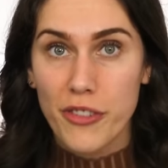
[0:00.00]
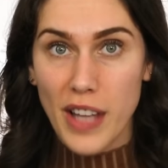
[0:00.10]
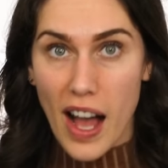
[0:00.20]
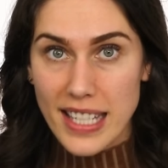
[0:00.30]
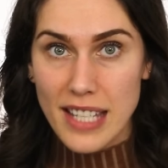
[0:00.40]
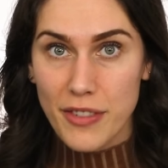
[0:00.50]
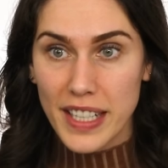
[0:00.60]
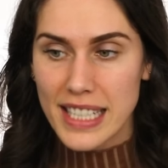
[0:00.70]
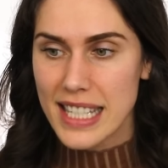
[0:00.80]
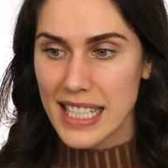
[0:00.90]

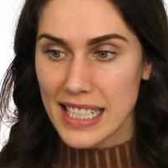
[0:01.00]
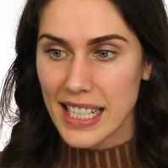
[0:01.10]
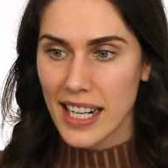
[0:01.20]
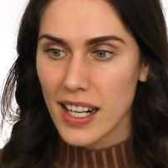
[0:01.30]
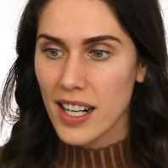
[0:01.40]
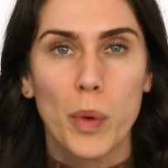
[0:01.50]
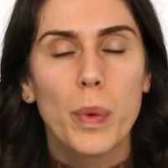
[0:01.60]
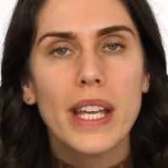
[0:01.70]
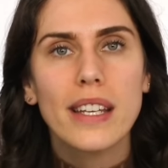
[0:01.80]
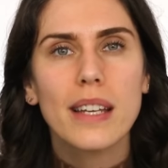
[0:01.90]
philosophy on skincare,
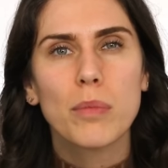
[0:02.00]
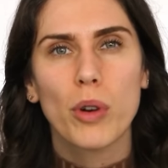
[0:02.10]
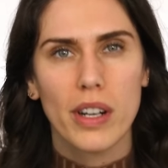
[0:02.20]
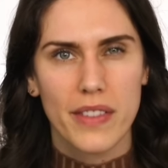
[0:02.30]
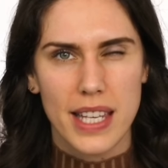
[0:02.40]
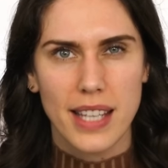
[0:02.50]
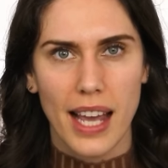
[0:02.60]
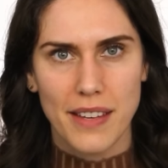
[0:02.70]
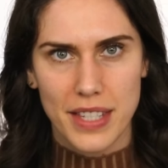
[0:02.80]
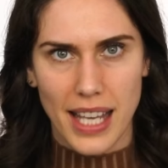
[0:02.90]
we need more of this
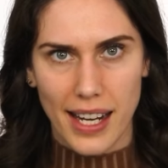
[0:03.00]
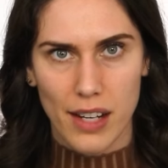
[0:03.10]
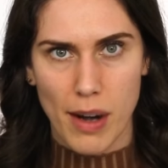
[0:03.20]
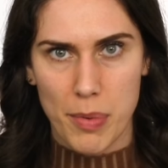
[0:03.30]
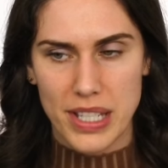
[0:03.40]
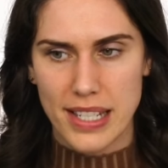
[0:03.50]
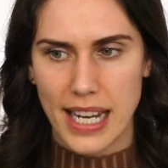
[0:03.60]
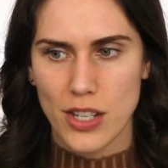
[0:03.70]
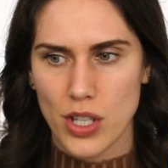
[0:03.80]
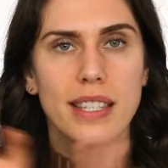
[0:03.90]
kind of skincare
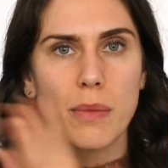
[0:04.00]
representation.